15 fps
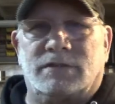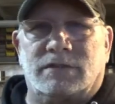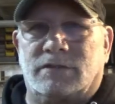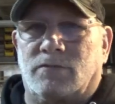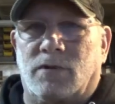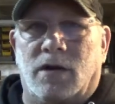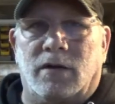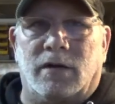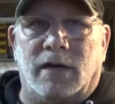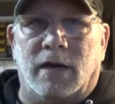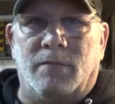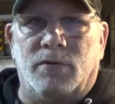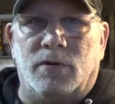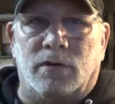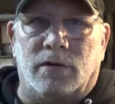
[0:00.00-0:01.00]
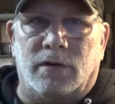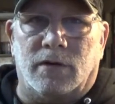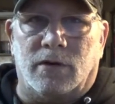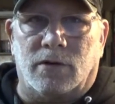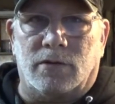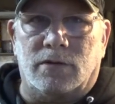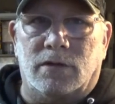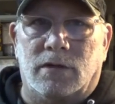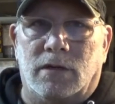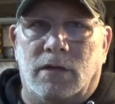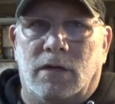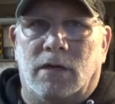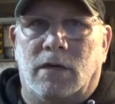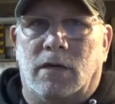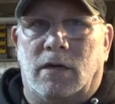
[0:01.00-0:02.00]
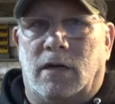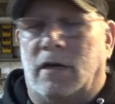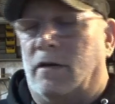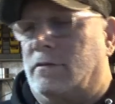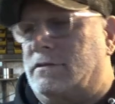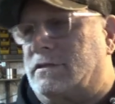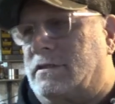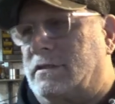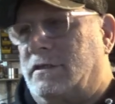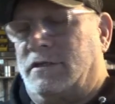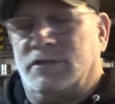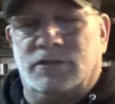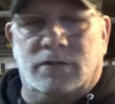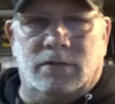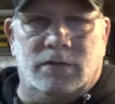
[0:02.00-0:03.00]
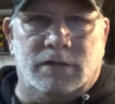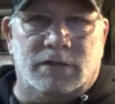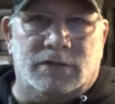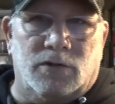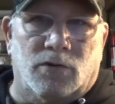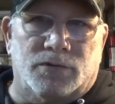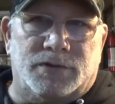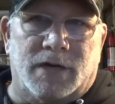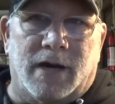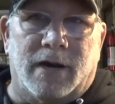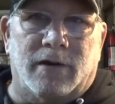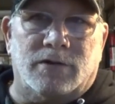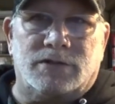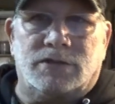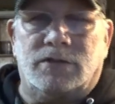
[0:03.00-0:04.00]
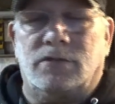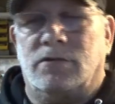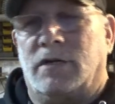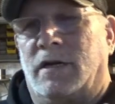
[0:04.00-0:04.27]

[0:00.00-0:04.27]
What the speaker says: just around the neighborhood here, and I was in these old tires too. I